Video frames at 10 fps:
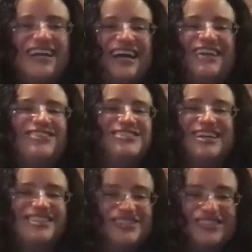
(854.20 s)
I learned how
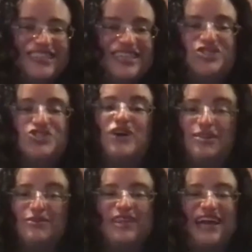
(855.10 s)
to use the
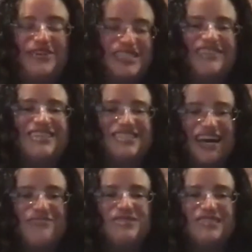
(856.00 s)
astronomer language at the
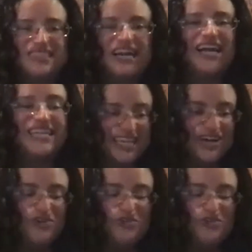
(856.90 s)
time was IDL,